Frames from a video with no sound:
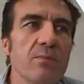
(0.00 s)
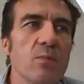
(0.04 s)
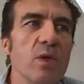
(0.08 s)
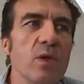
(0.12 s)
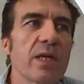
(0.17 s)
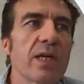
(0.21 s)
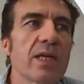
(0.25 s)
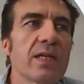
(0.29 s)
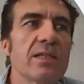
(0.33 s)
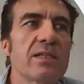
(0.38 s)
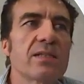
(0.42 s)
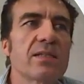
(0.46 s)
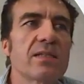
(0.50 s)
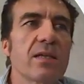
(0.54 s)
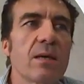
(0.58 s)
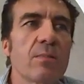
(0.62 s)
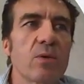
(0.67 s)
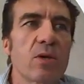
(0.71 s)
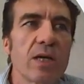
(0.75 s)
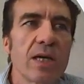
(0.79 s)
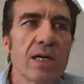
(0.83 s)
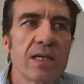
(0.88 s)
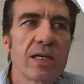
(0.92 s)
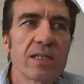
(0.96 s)
We can
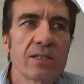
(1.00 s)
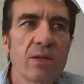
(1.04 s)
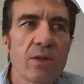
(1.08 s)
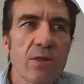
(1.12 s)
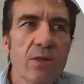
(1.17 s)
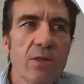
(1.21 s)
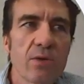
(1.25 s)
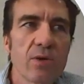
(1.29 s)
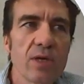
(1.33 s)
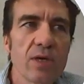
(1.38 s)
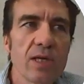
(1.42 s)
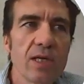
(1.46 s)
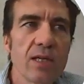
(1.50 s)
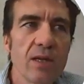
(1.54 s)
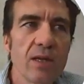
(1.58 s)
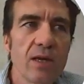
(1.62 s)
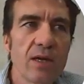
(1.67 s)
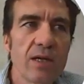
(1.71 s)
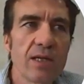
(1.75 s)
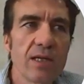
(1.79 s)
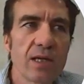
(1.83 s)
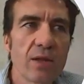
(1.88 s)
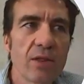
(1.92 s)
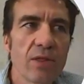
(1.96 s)
summarize the 3
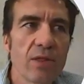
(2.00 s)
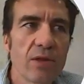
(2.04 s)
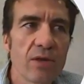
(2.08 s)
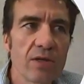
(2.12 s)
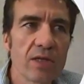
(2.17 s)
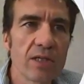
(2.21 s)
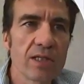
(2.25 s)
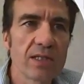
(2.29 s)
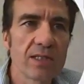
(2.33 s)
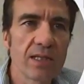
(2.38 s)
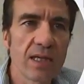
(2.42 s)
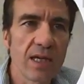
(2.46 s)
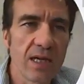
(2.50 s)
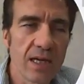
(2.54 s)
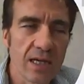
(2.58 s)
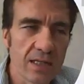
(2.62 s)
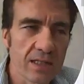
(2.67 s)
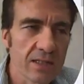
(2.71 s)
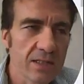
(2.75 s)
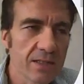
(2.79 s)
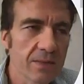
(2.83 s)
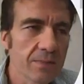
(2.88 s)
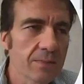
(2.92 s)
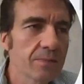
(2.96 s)
learning theories
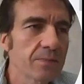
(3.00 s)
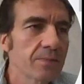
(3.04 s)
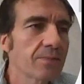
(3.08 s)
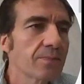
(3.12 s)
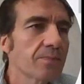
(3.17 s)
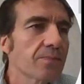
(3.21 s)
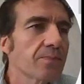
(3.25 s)
as,